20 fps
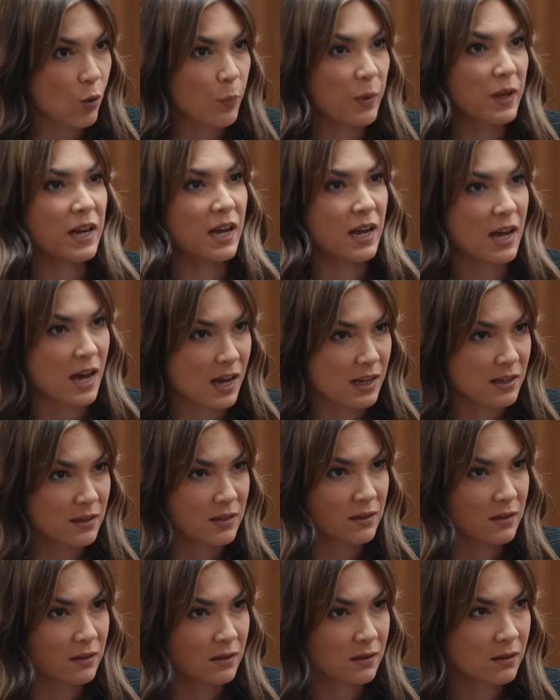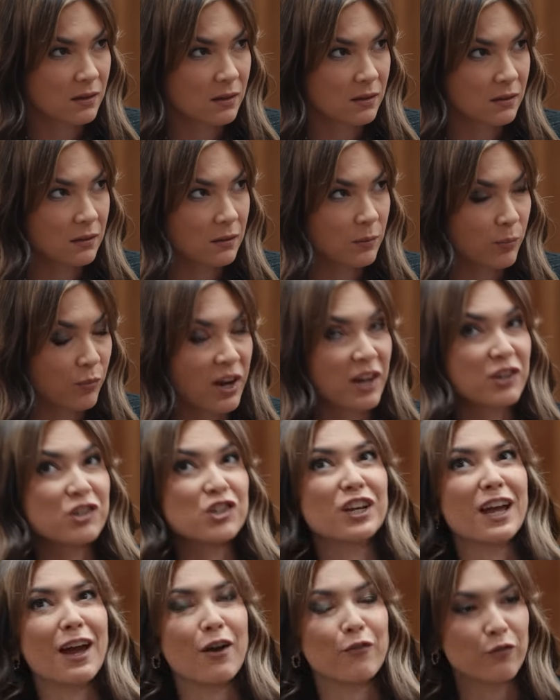OpenAI's
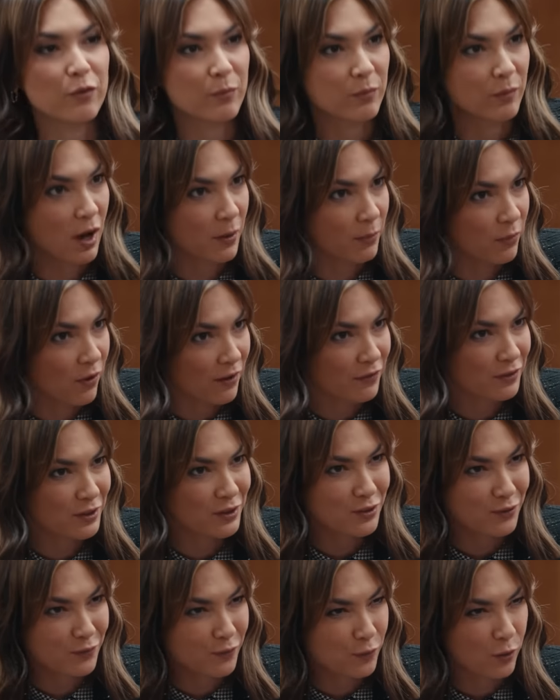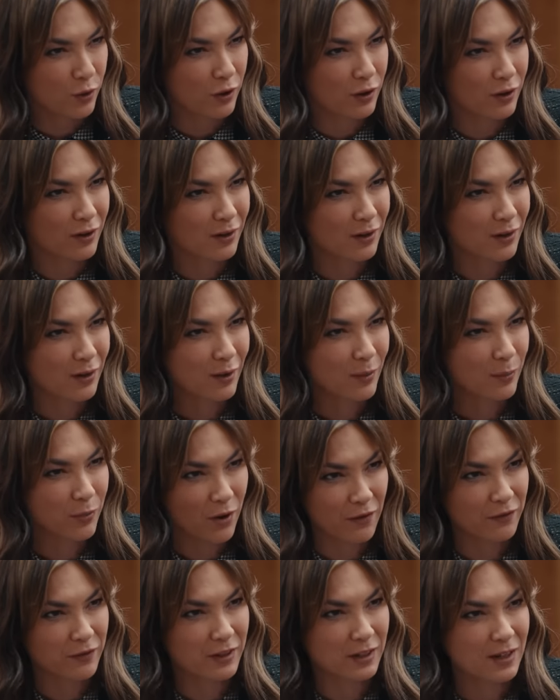branching out from nonprofit to
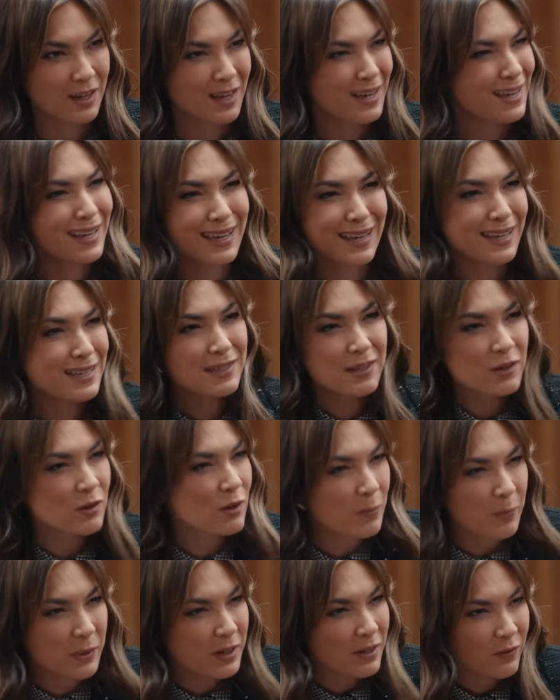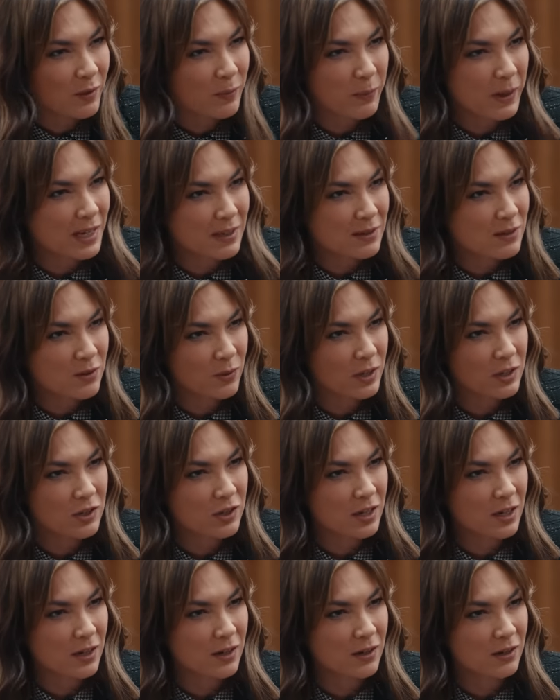for-profit. Is there a bit of a bait and
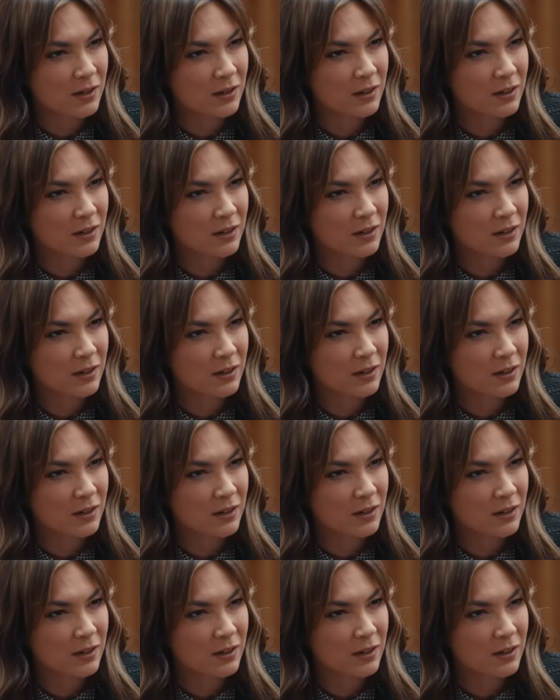switch there?